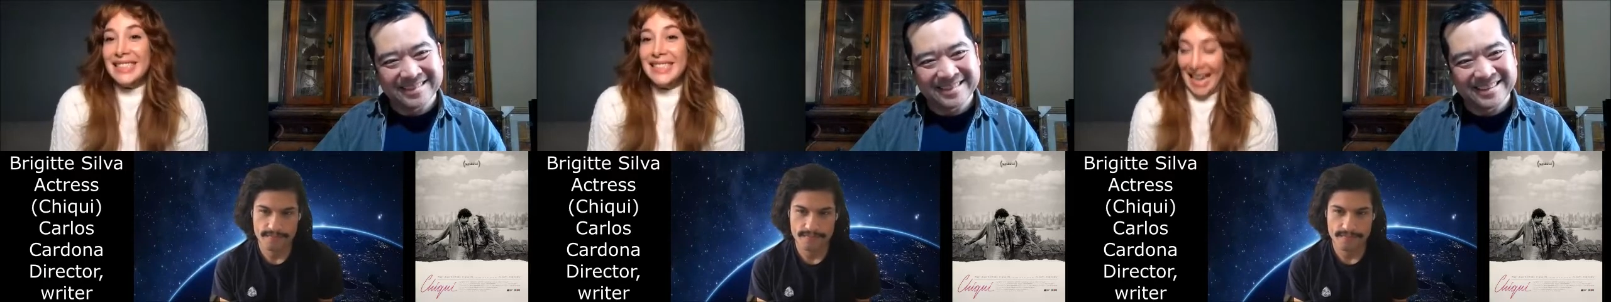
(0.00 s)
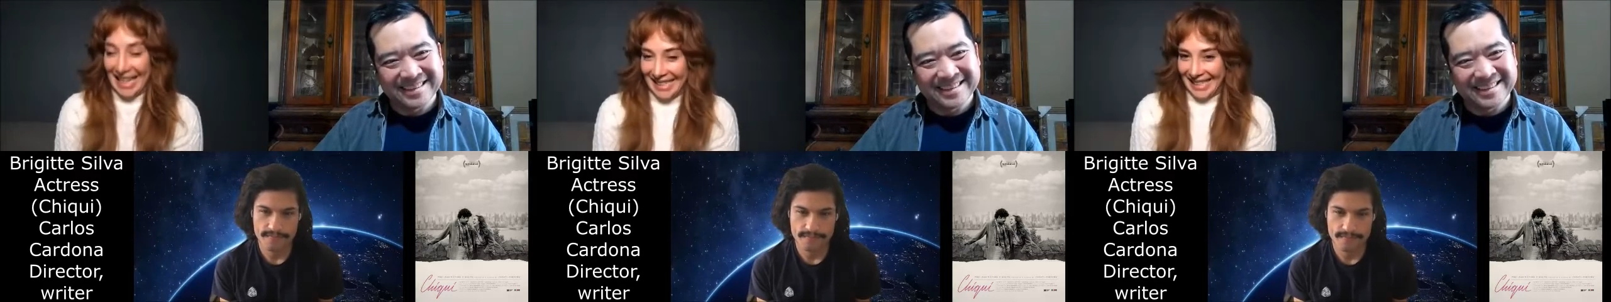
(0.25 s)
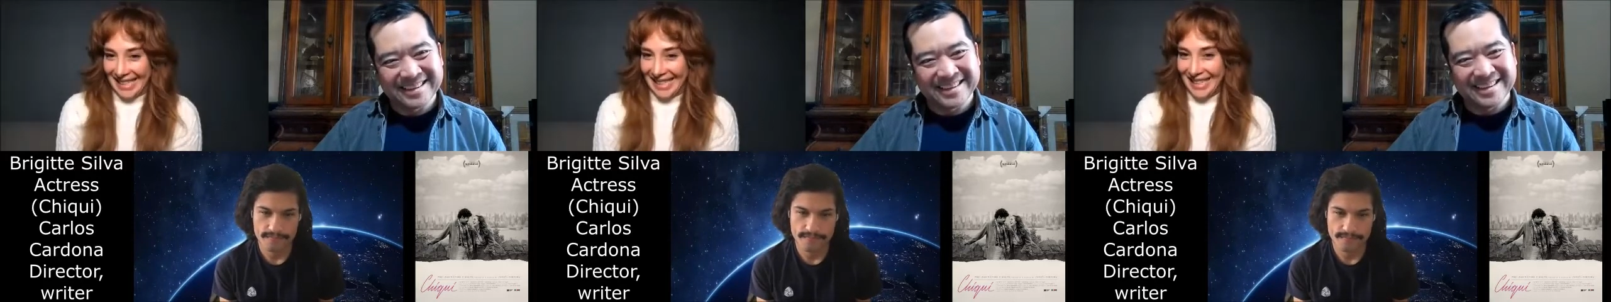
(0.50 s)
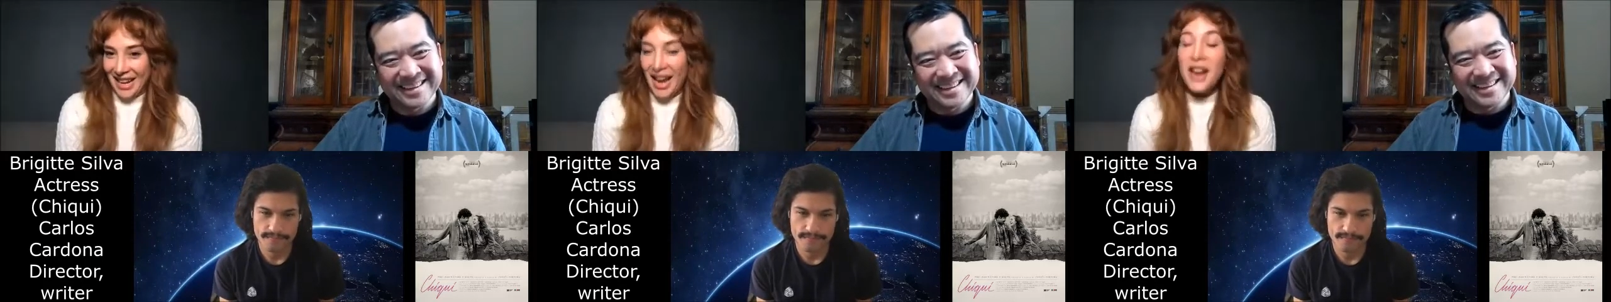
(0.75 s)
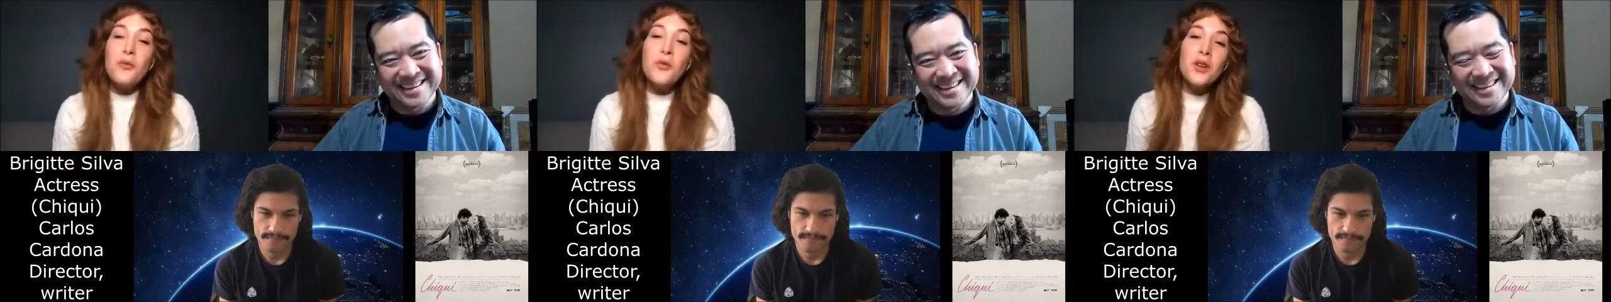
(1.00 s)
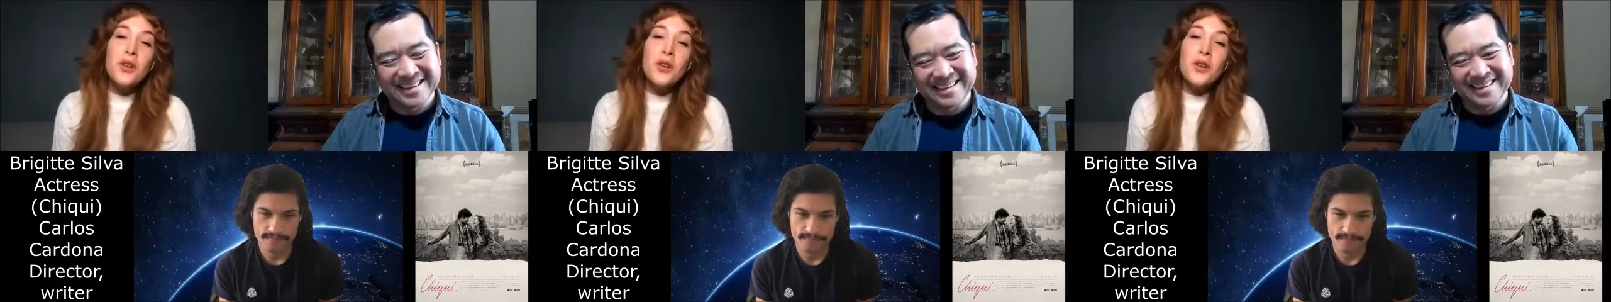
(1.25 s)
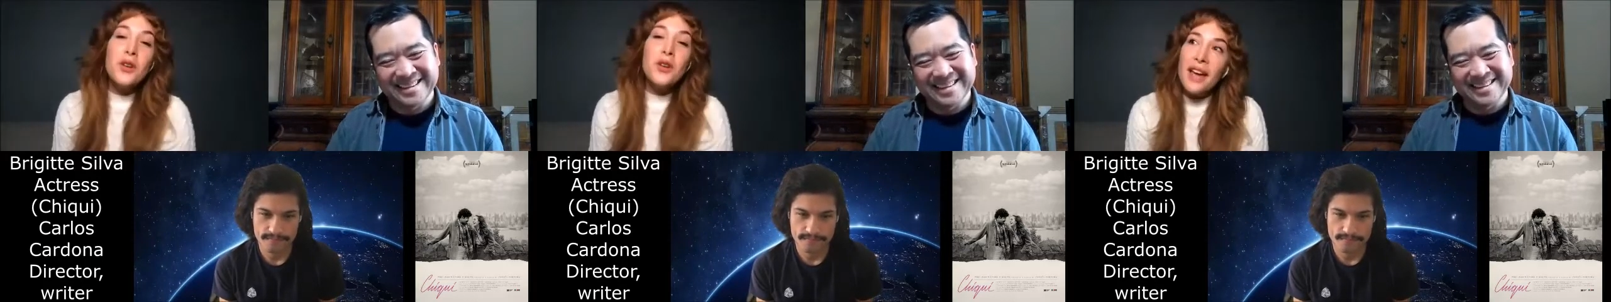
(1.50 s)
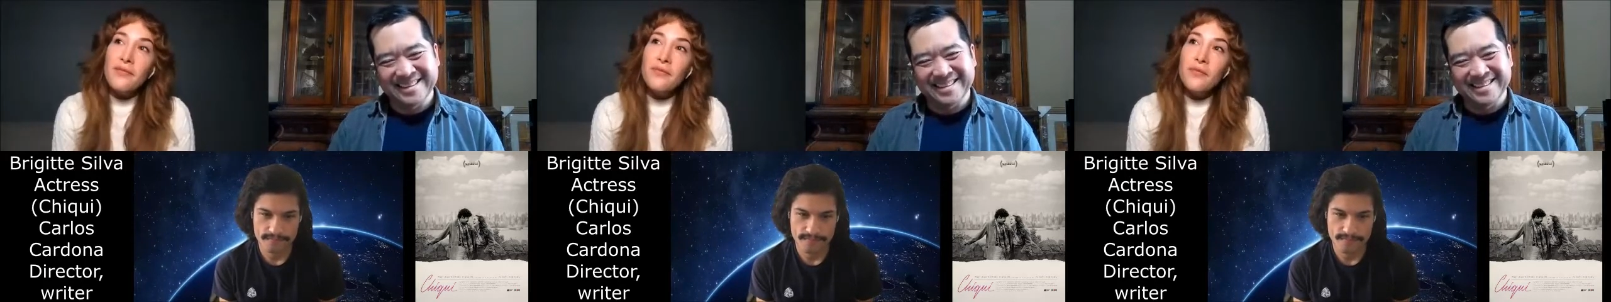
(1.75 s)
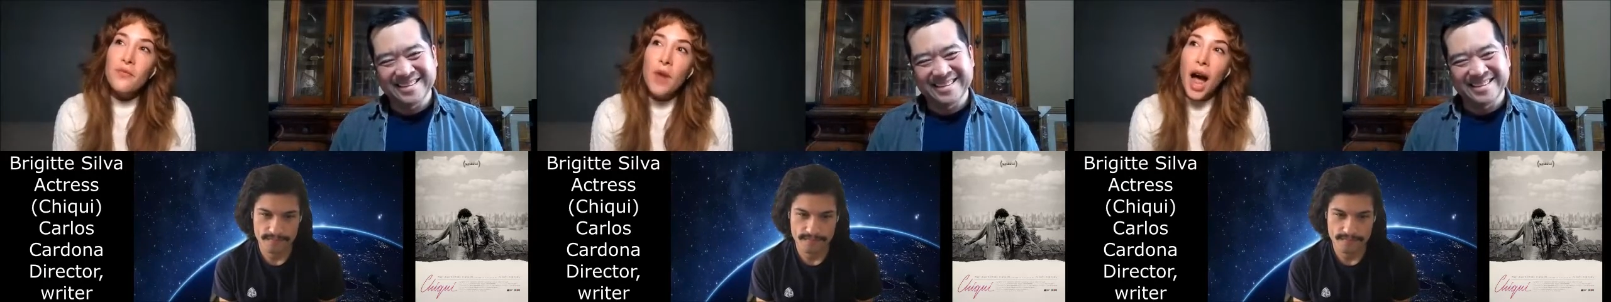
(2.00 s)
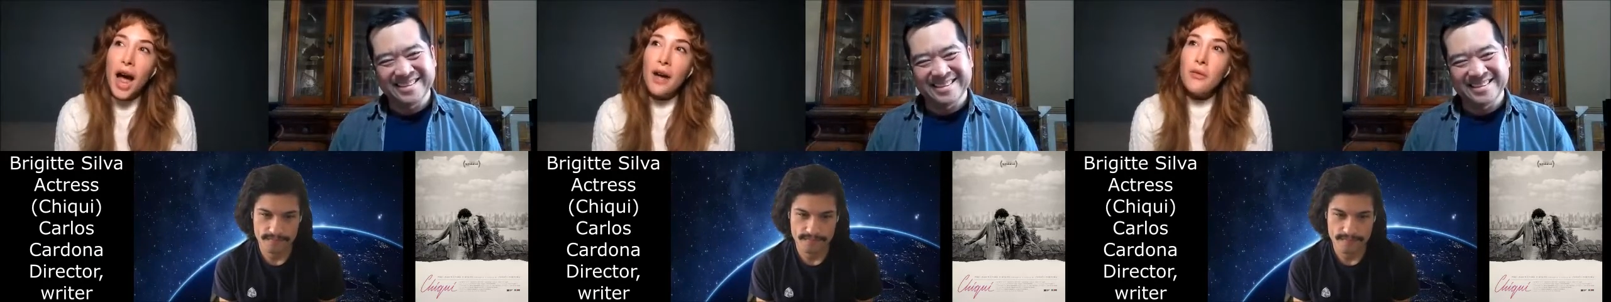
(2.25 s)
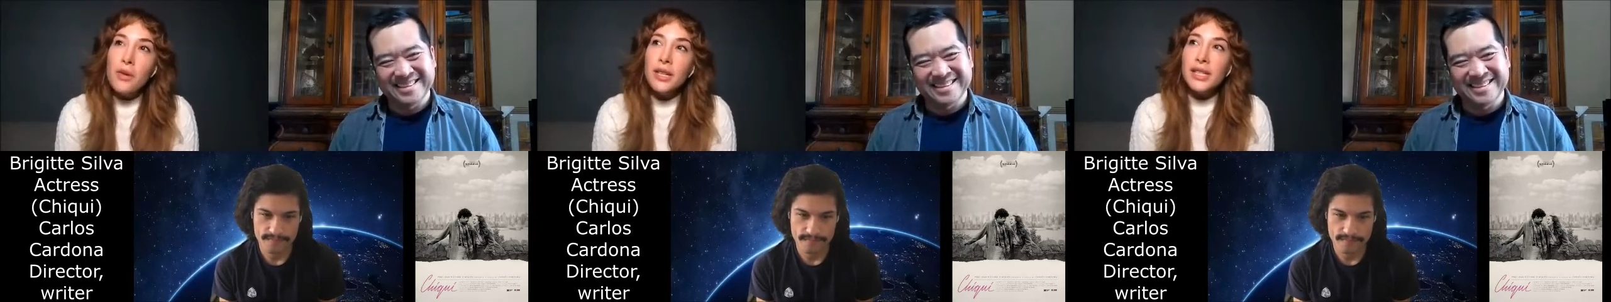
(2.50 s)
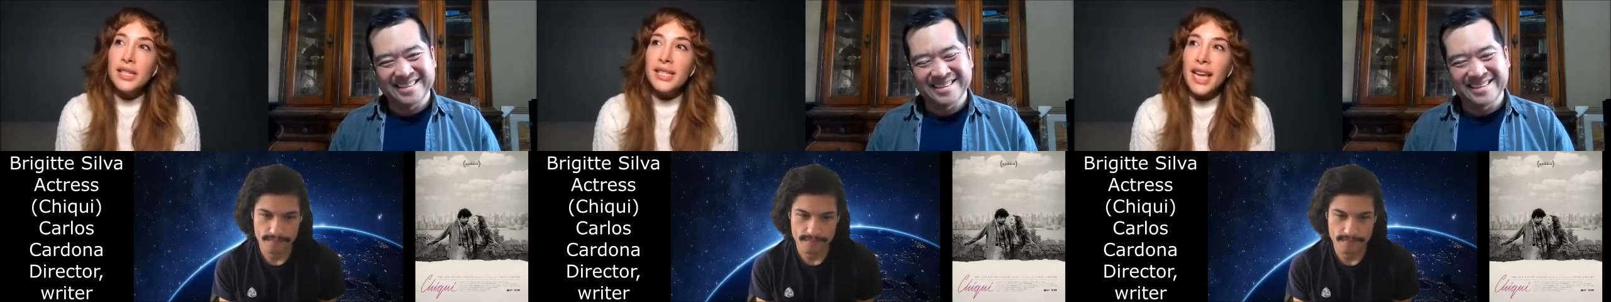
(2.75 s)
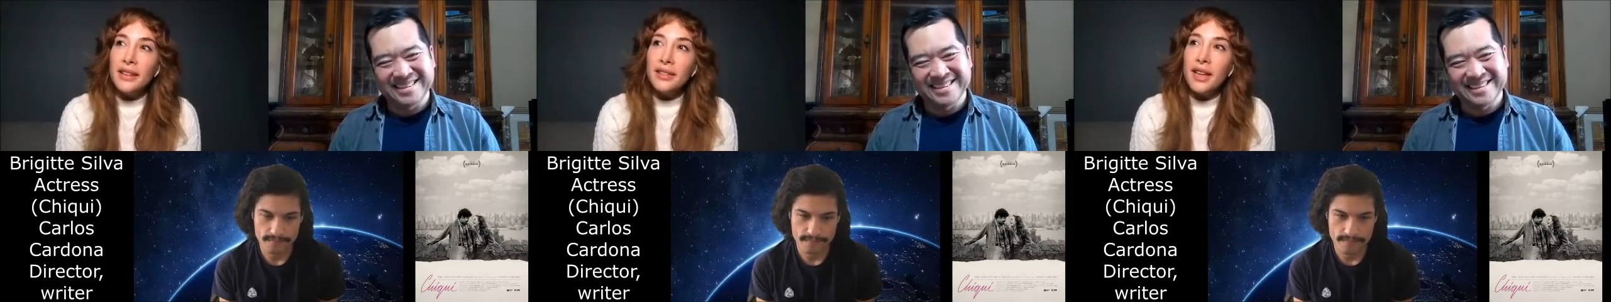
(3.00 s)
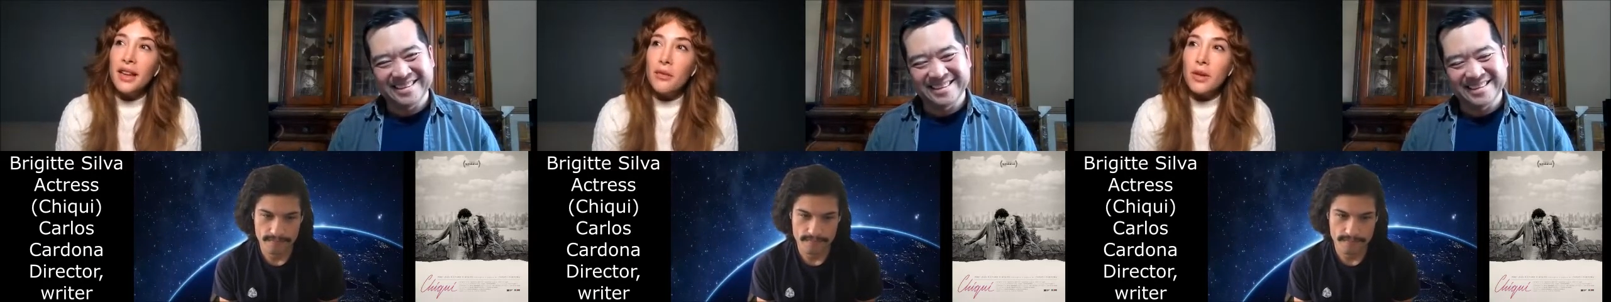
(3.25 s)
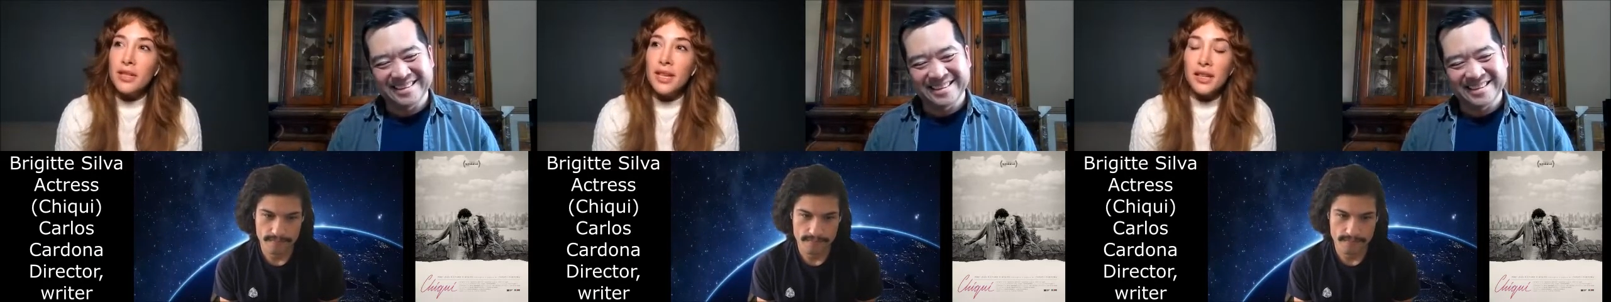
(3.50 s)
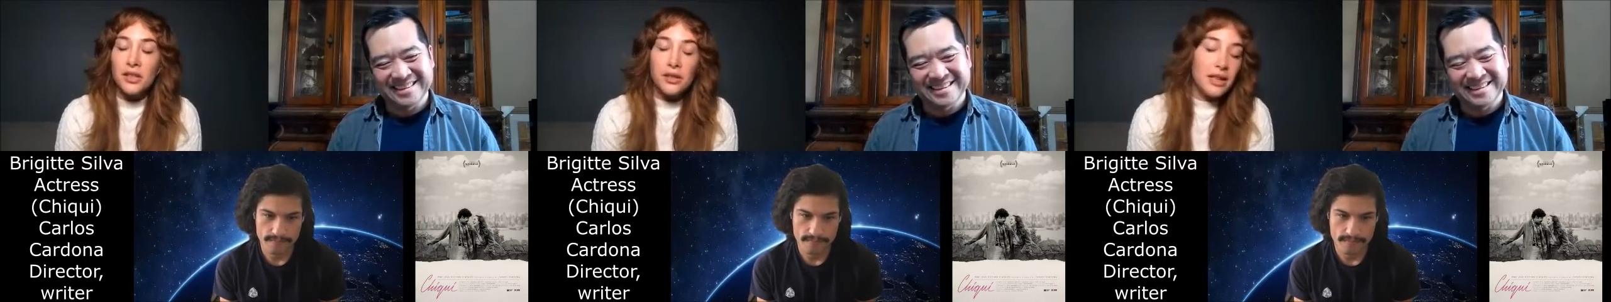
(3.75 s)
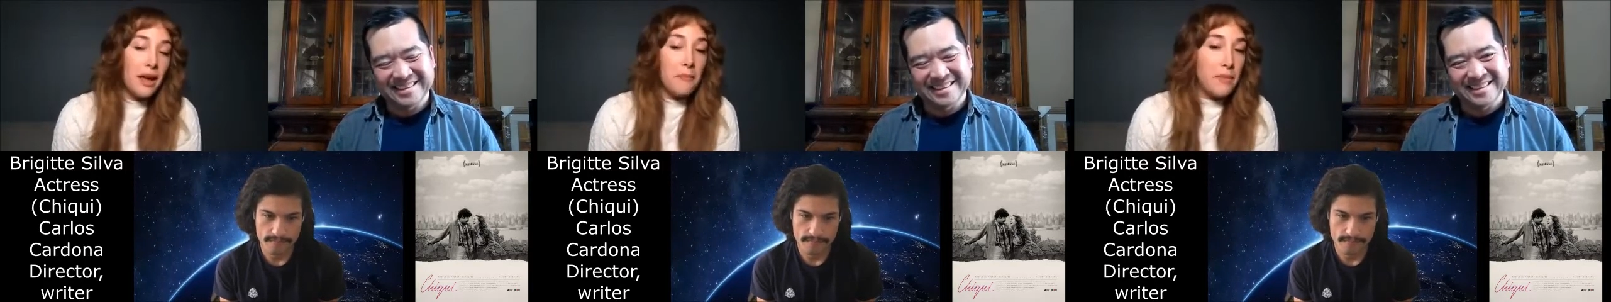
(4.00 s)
Speaker 1: Yes, it was. I I would say that it was actually